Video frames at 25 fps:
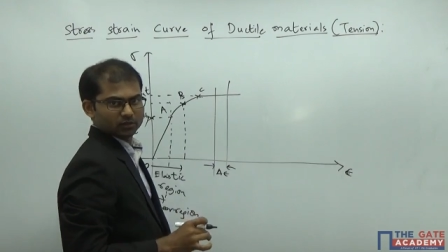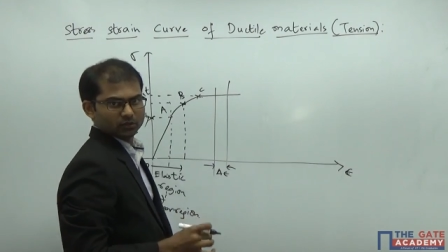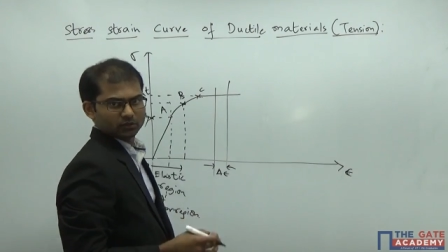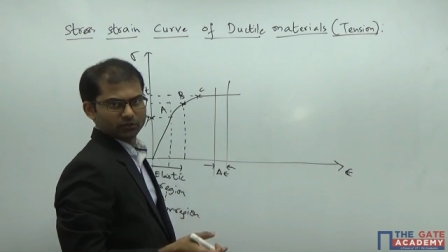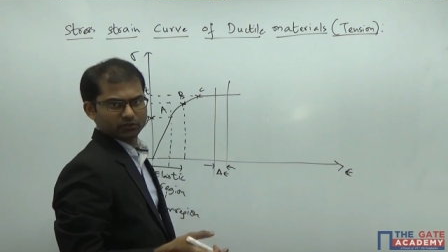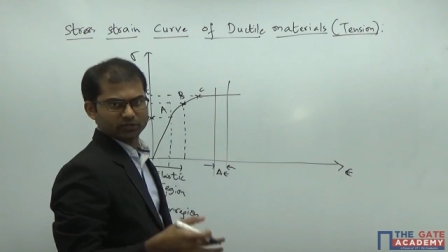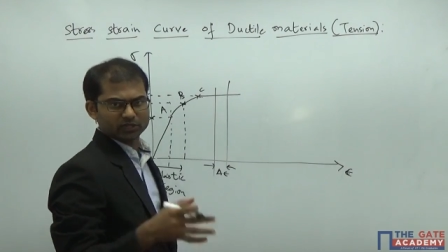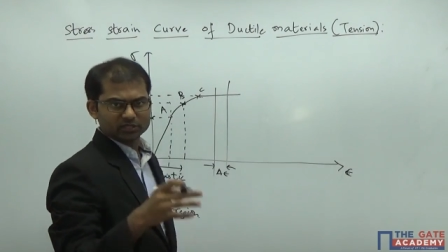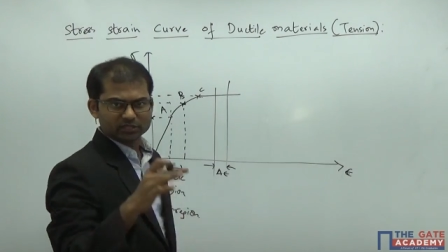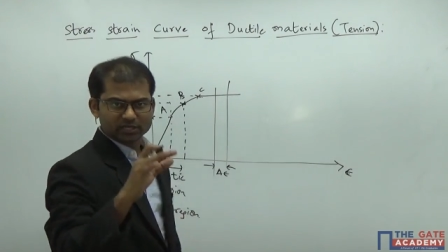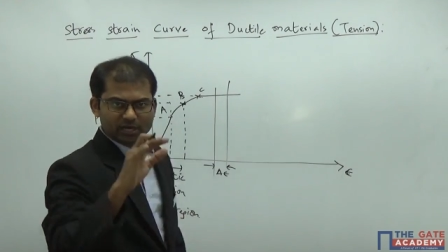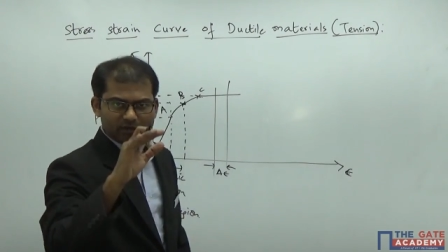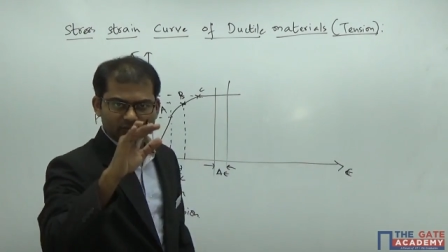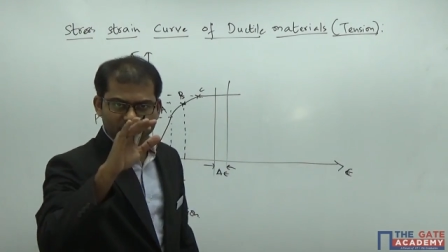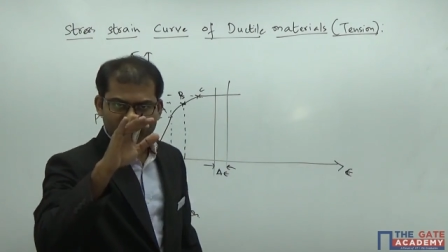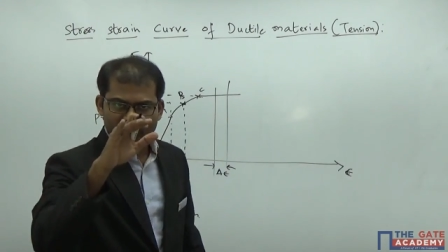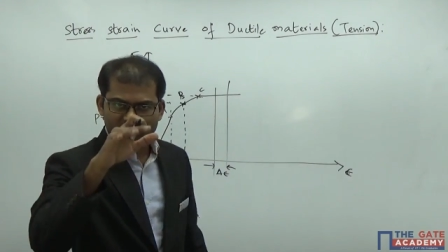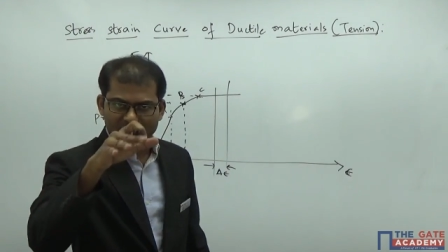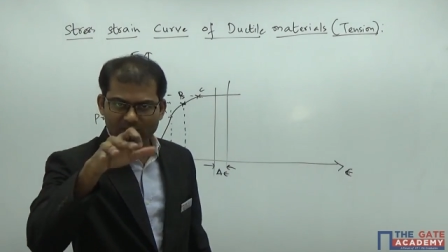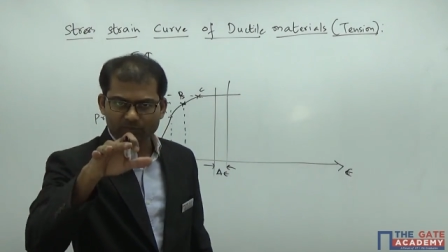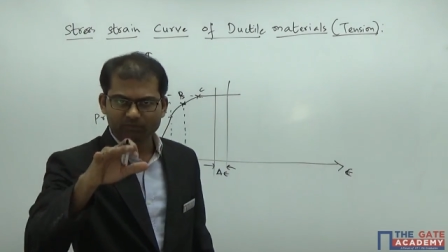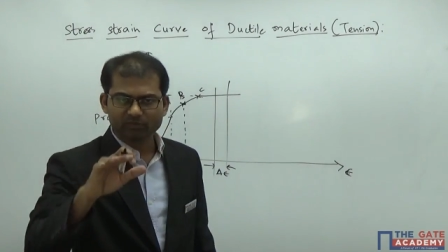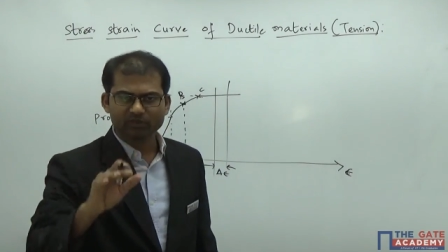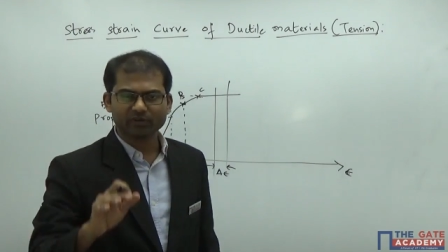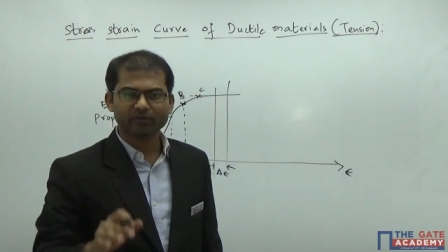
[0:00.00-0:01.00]
You just have to
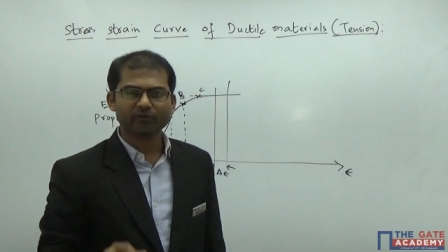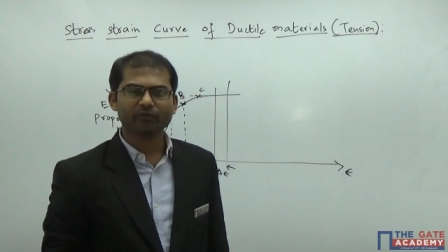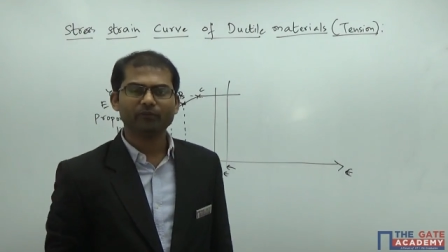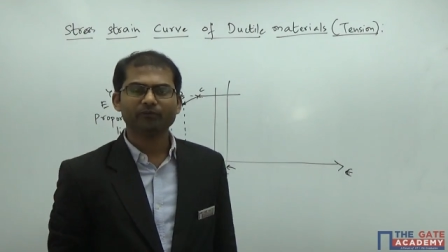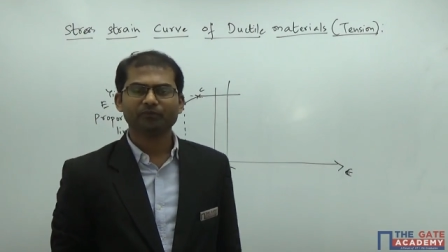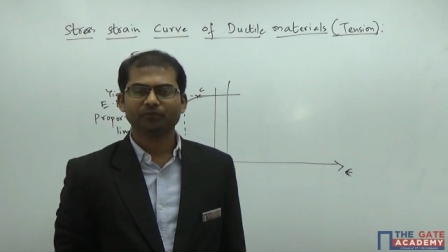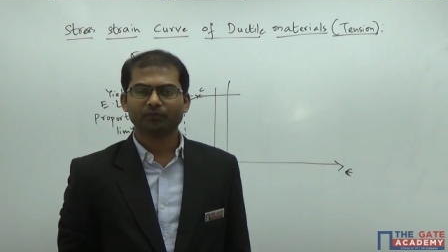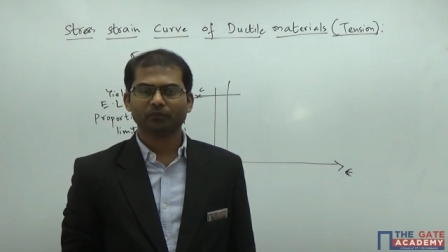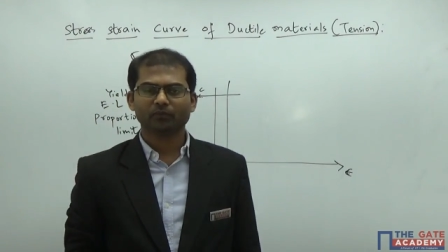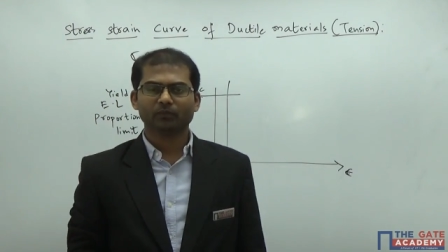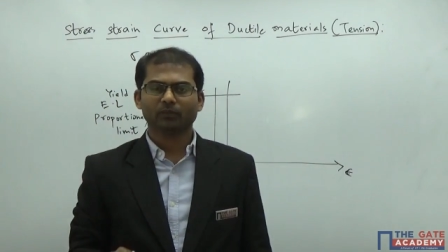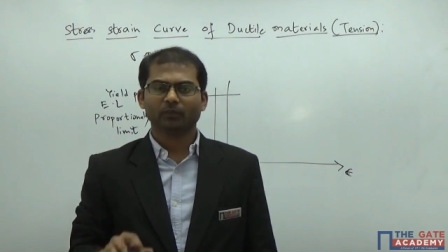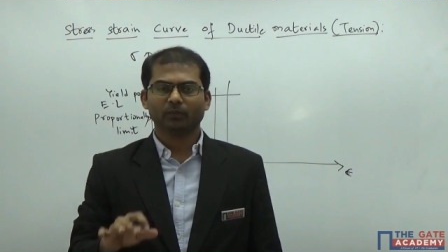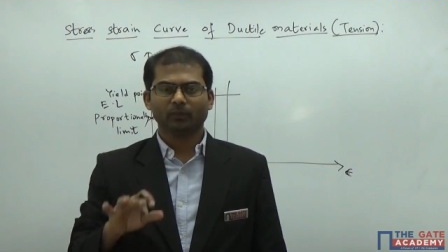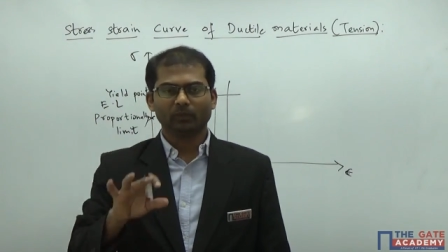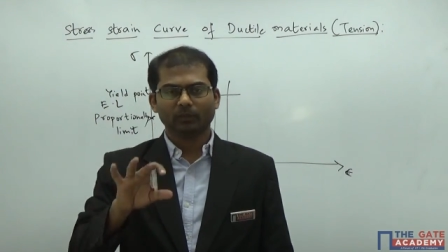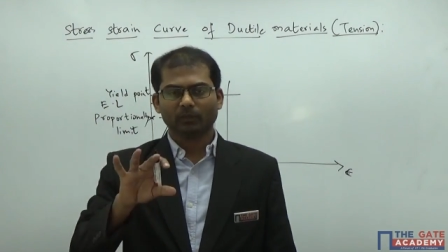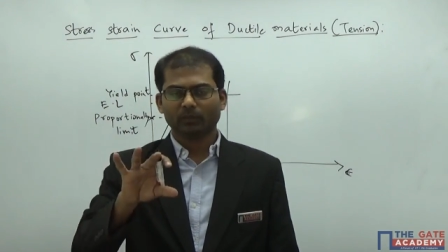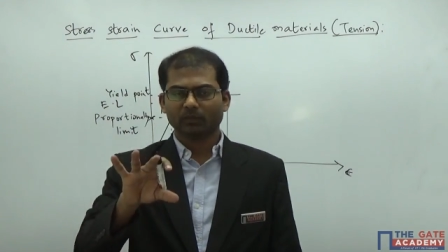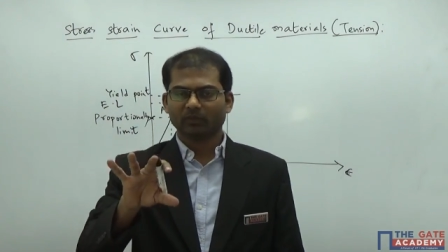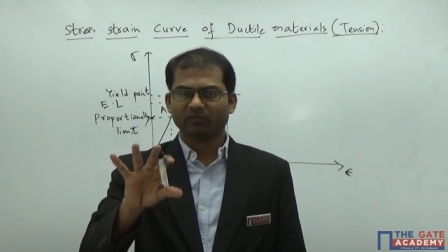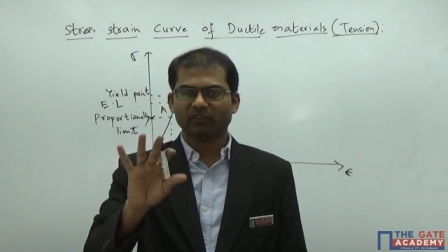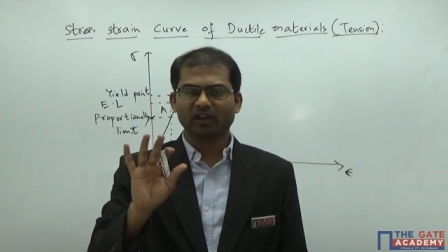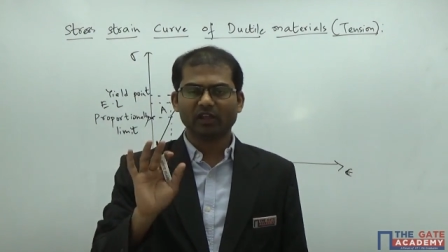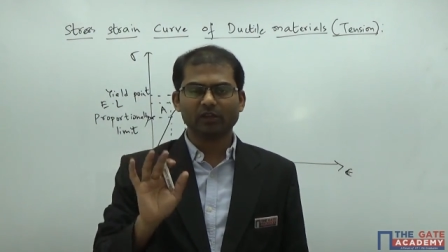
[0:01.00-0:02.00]
keep the
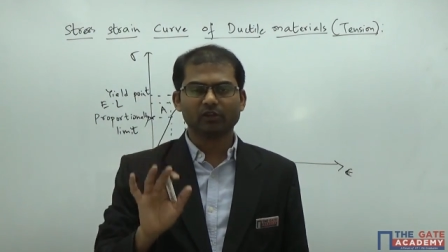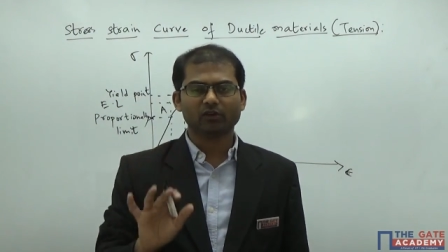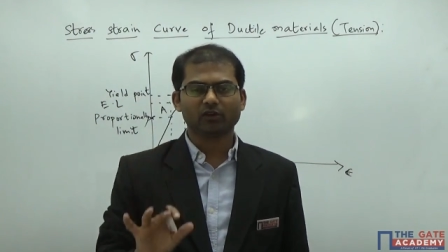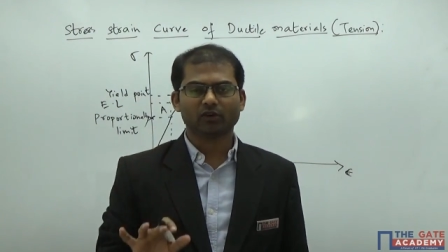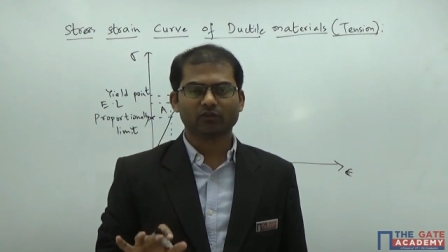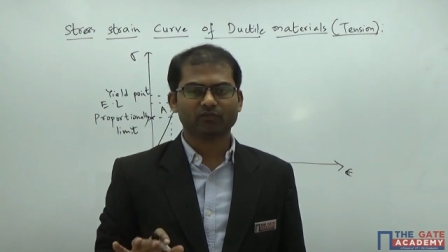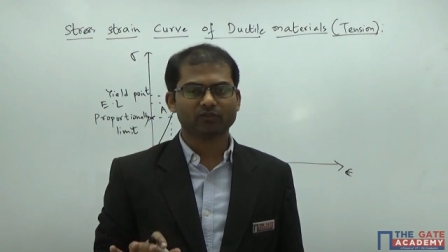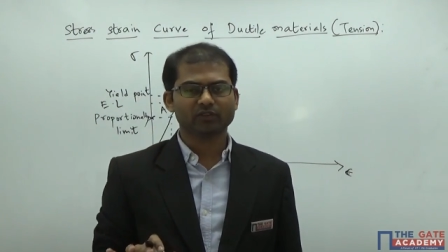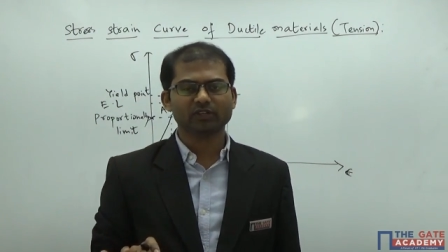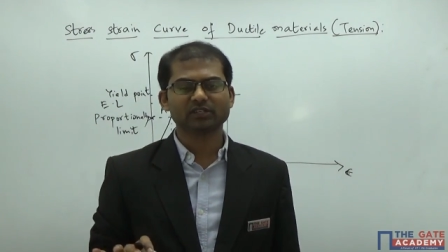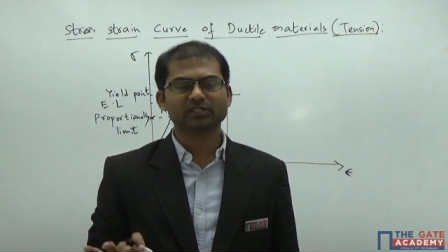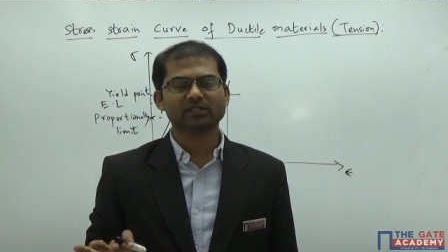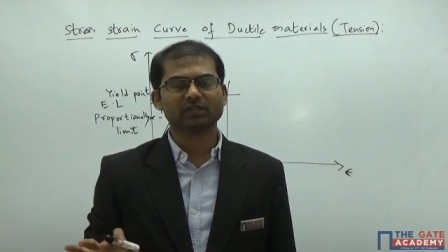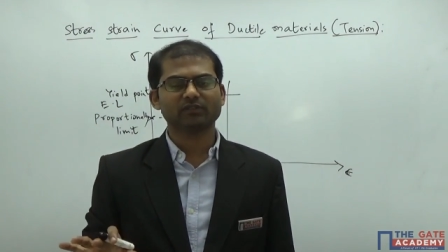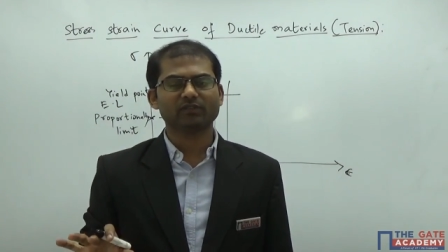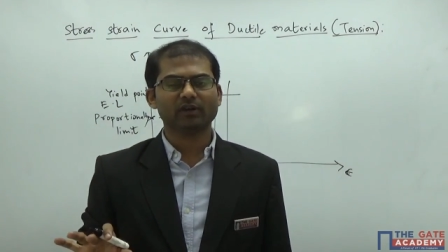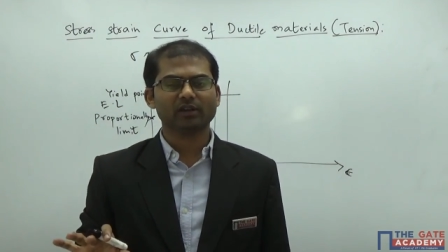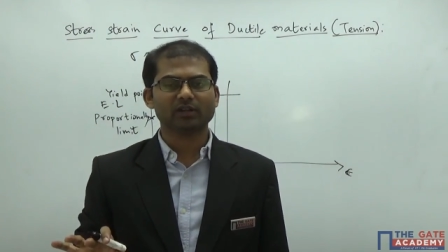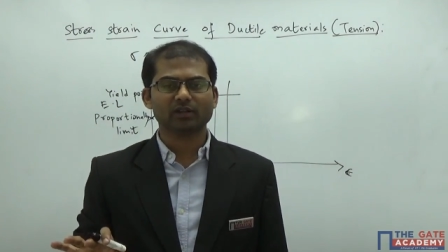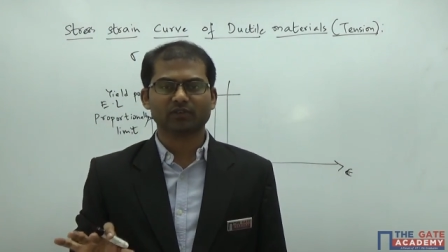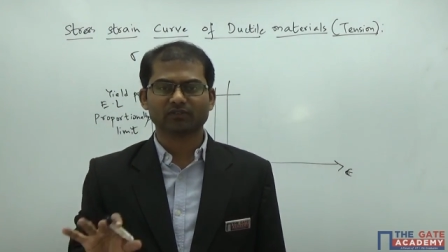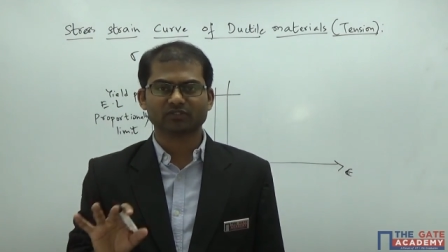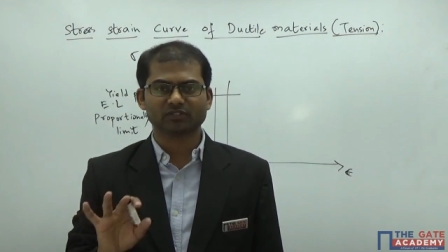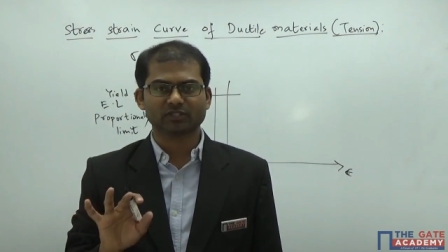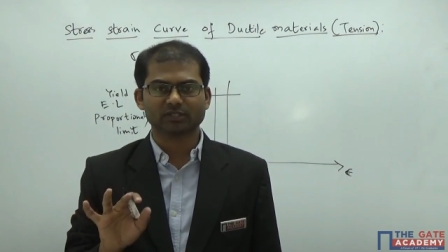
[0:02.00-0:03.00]
initial
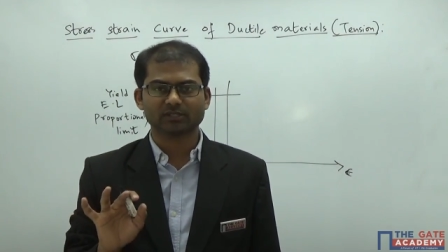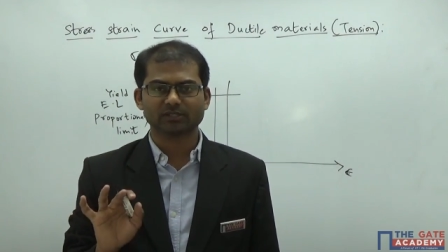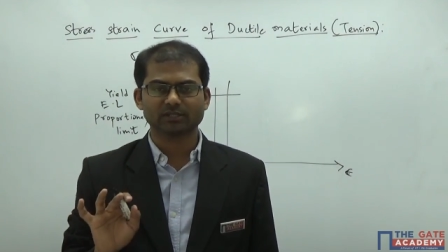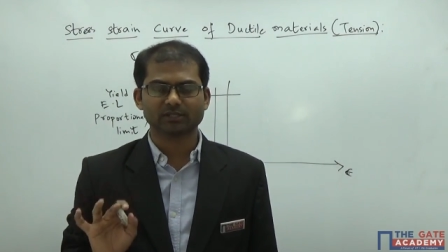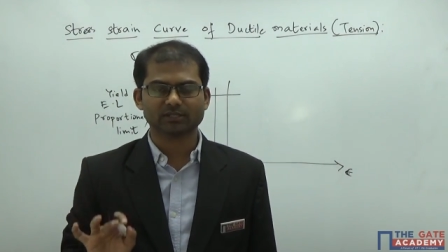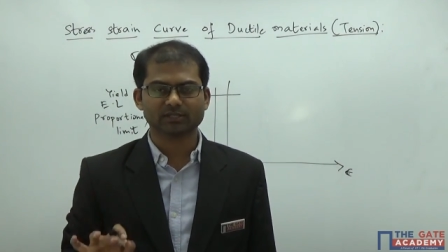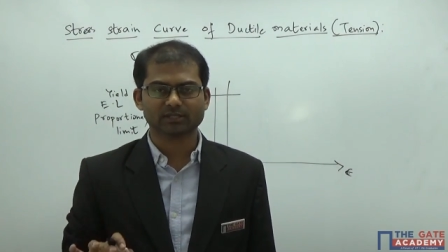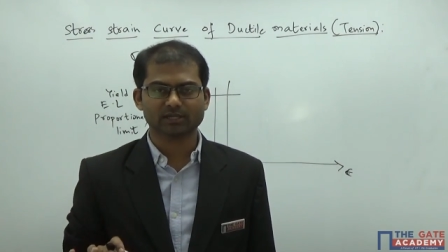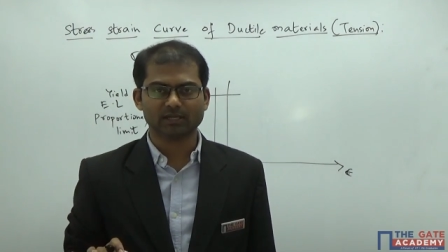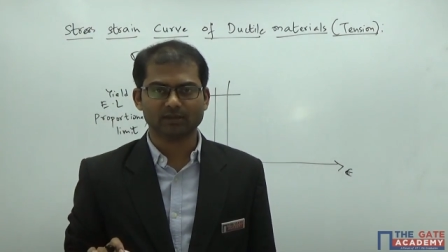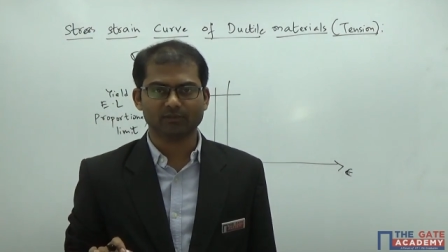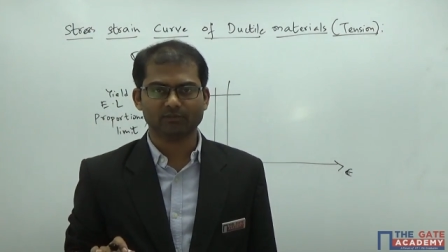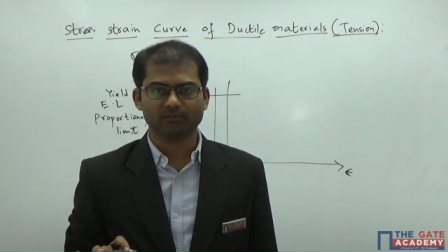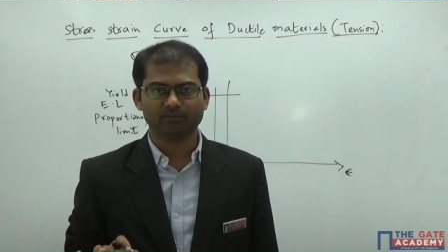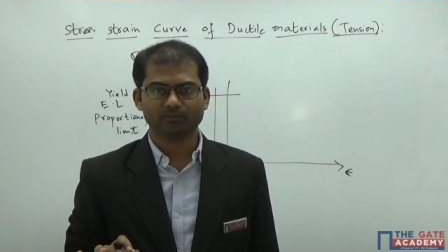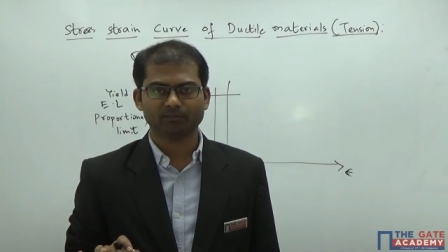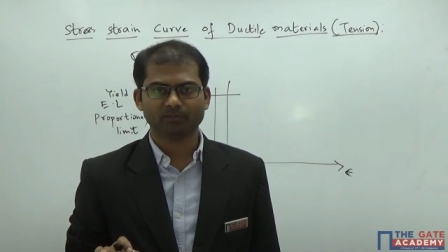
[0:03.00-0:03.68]
value of stress itself.